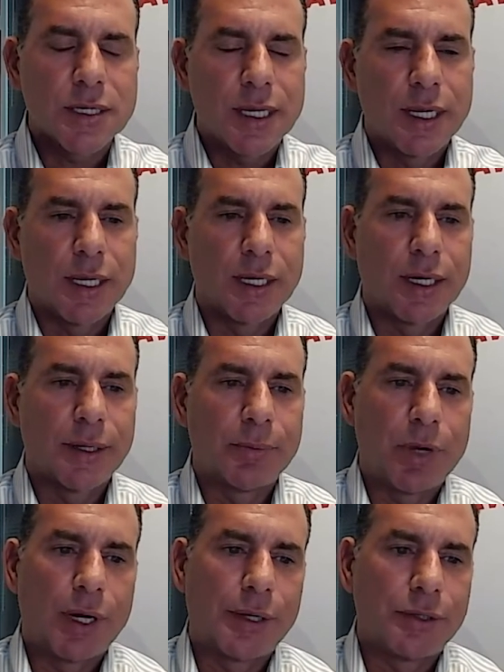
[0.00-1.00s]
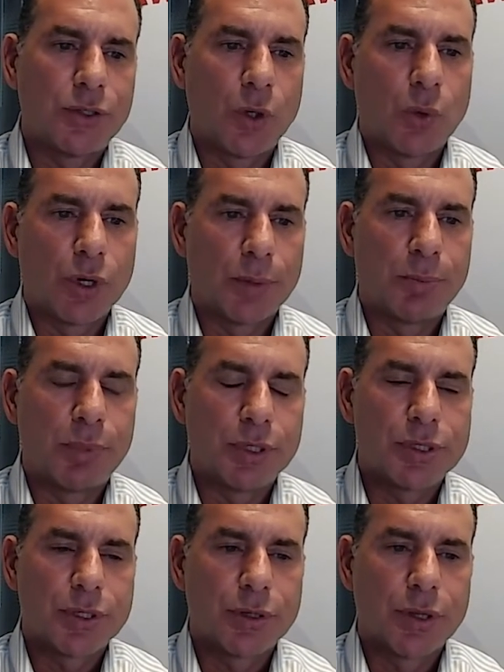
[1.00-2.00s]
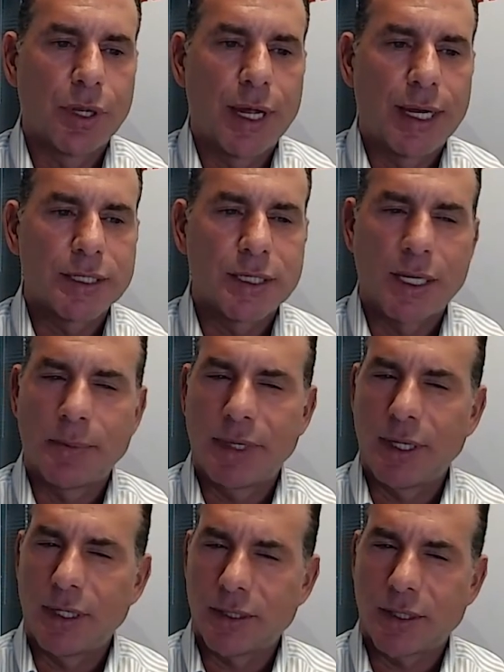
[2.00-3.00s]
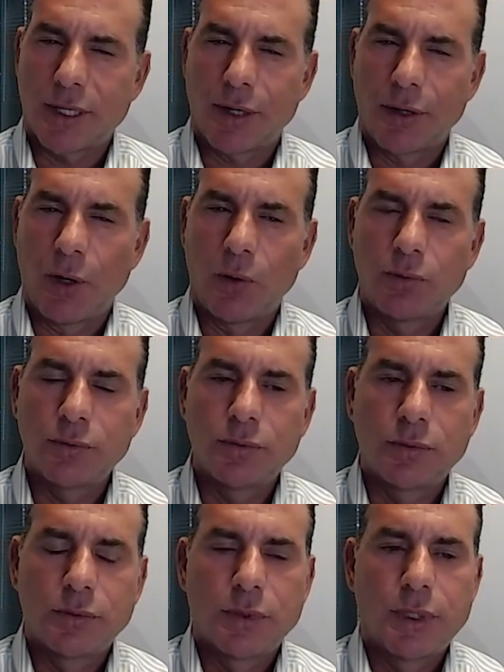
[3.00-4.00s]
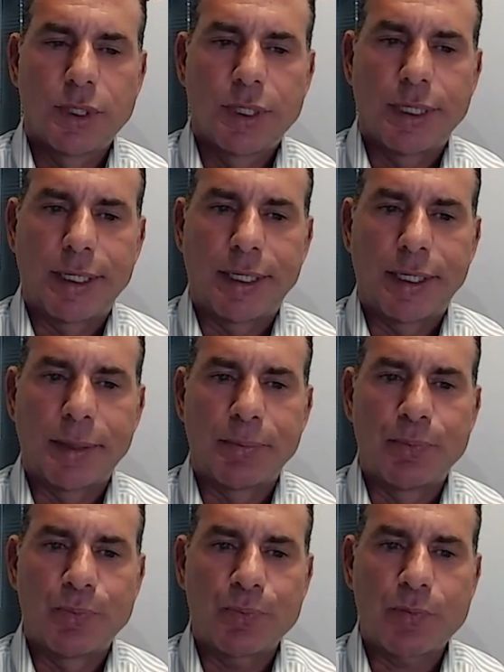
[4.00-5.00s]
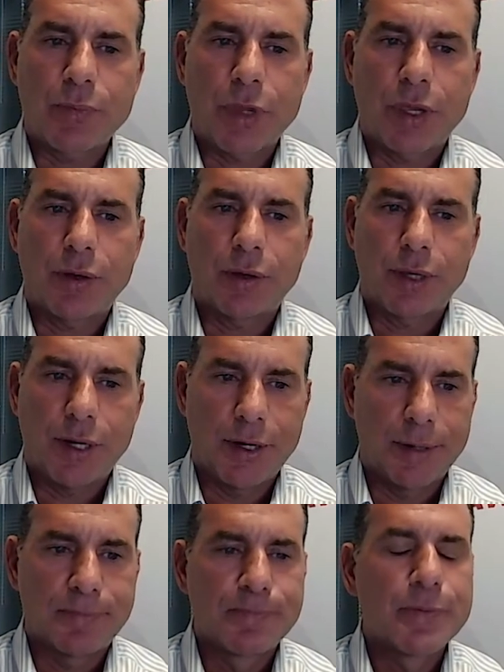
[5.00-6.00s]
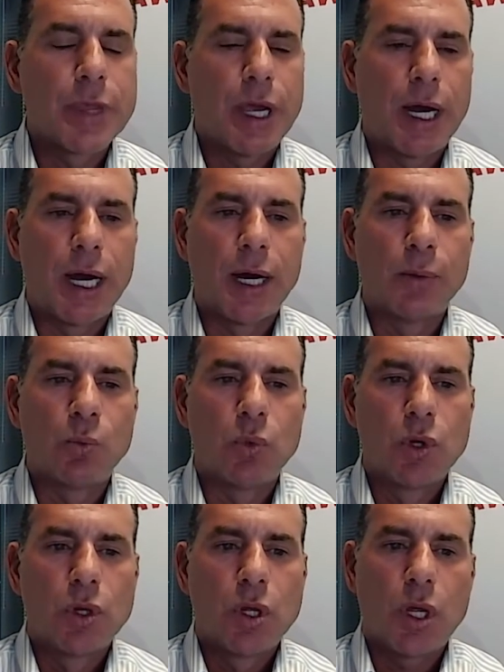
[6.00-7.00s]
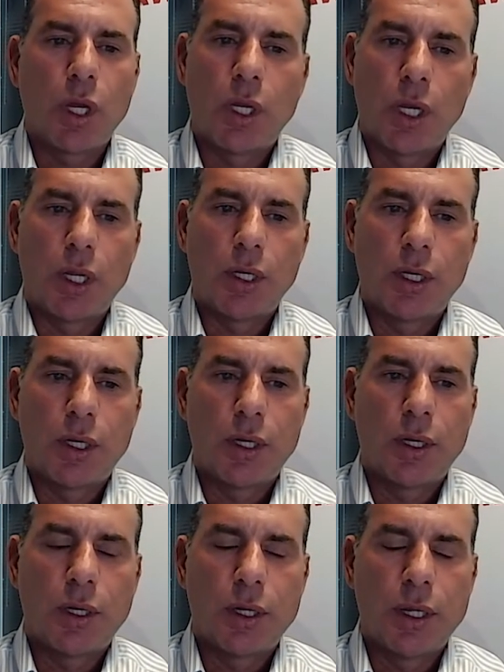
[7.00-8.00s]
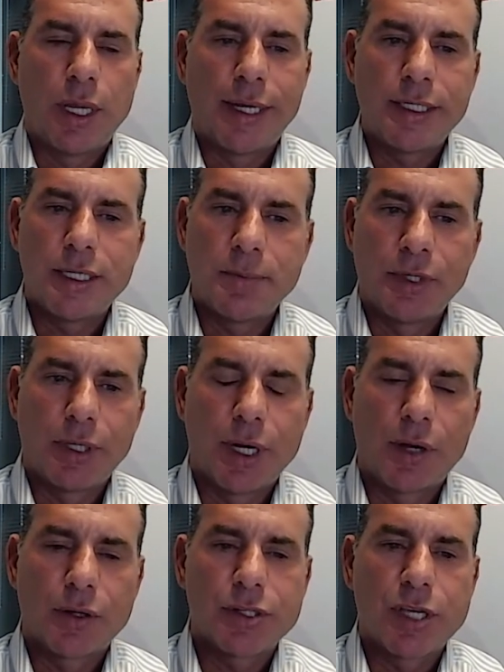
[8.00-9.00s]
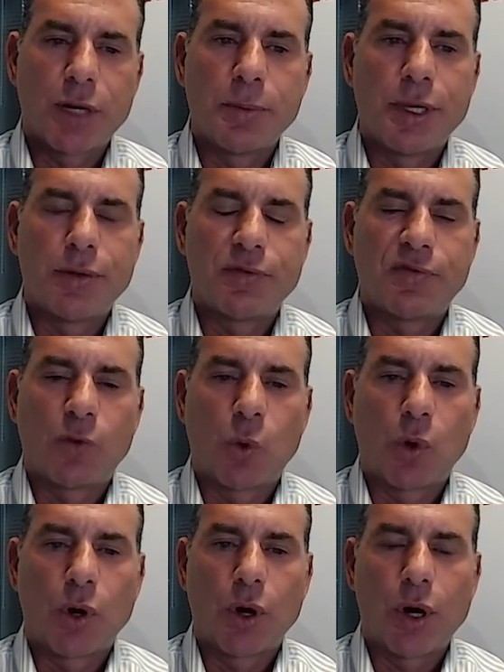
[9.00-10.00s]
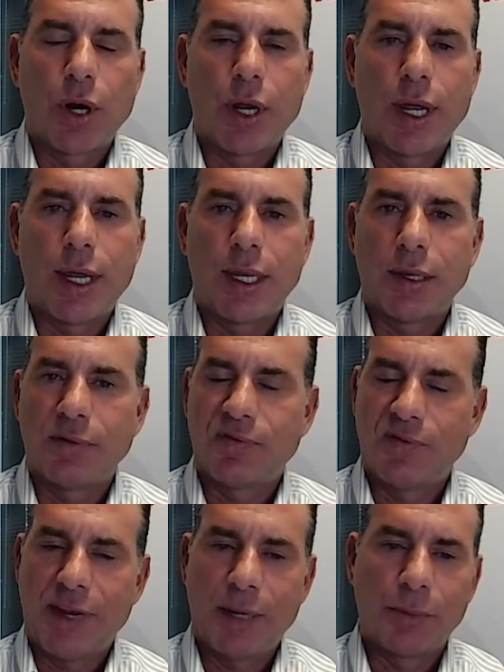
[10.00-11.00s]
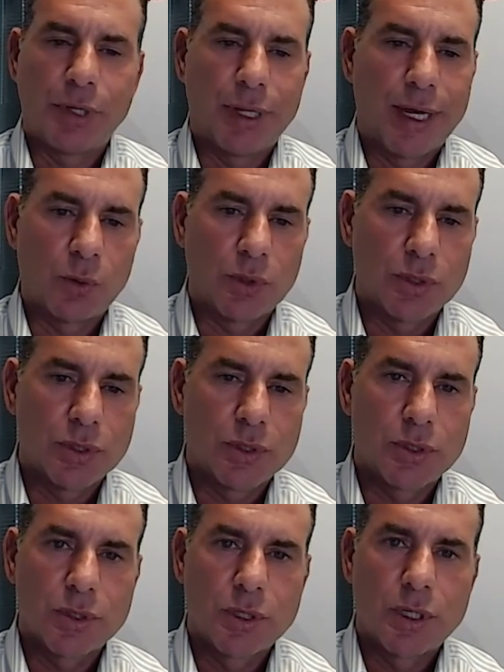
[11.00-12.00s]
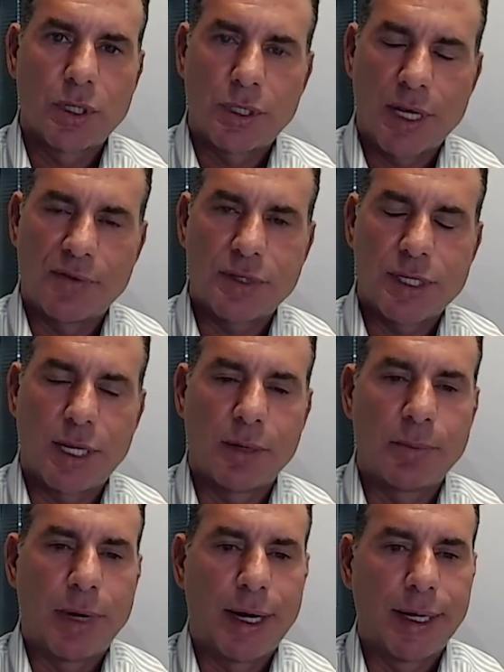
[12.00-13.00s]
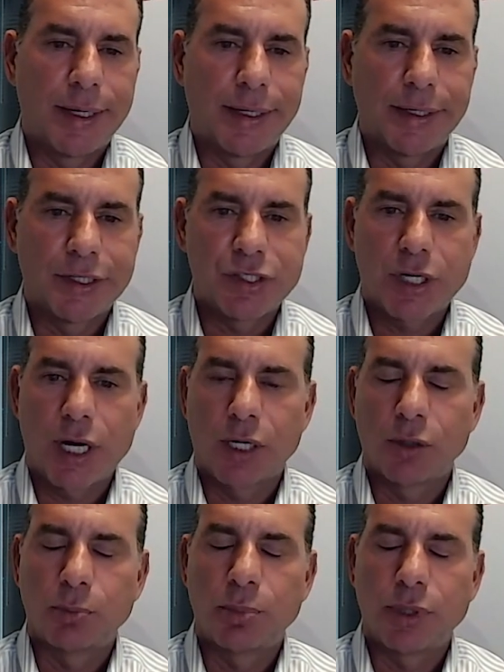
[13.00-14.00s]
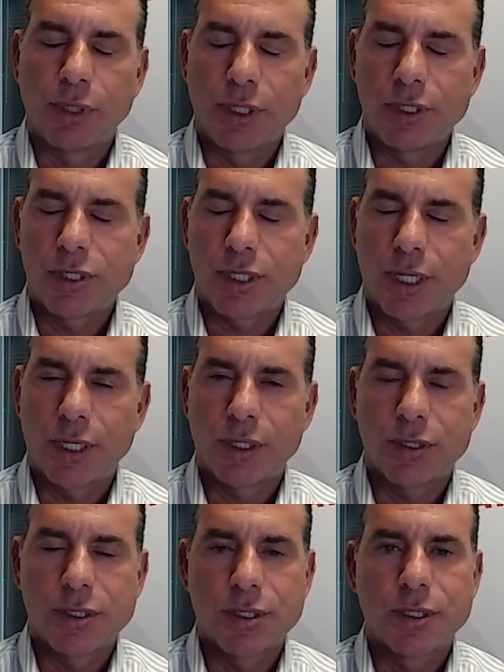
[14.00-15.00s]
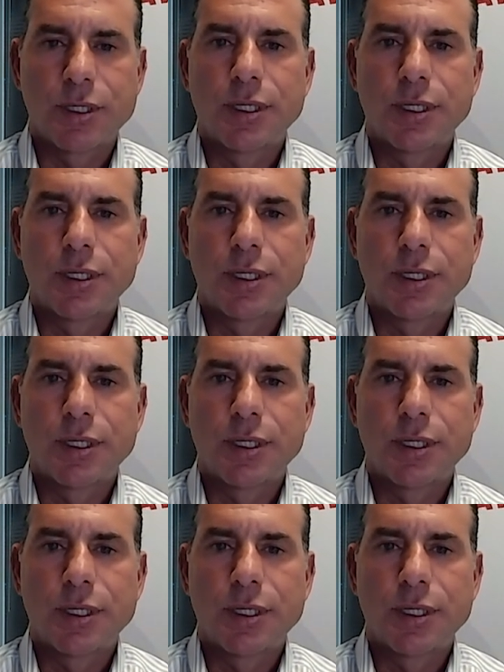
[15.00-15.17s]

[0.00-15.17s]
and I, I don't want to butcher the last name. I think it's Carrion. Um, Carrion. Yeah. Um, $19 million settlement for a family that was devastated by a Chicago police chase.